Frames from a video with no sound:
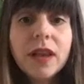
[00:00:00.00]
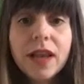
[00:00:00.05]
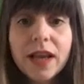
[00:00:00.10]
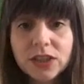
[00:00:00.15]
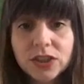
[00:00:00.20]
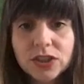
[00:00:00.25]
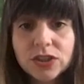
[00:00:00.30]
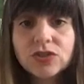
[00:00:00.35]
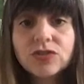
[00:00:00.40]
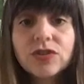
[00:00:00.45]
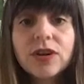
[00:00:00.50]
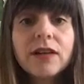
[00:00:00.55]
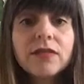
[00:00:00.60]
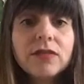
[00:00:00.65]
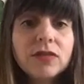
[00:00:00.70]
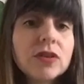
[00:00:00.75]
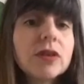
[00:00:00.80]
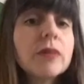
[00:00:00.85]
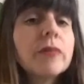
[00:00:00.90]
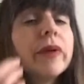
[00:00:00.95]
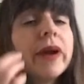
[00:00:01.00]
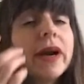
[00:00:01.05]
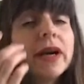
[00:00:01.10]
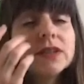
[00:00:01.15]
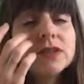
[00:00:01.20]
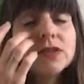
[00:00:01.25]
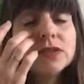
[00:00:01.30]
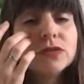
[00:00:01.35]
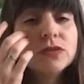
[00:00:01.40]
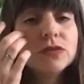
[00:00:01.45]
to leisure travel
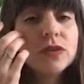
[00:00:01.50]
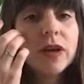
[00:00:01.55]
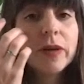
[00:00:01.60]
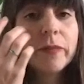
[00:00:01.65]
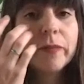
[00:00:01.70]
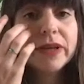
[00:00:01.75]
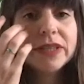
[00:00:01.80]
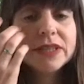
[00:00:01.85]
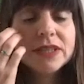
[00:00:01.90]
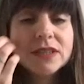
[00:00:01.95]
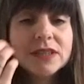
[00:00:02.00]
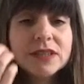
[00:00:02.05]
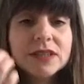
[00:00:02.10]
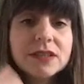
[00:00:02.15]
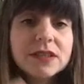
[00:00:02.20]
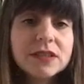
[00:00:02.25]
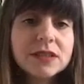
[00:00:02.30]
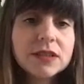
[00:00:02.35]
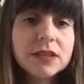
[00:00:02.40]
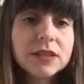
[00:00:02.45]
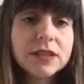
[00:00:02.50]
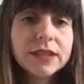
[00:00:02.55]
compared to business?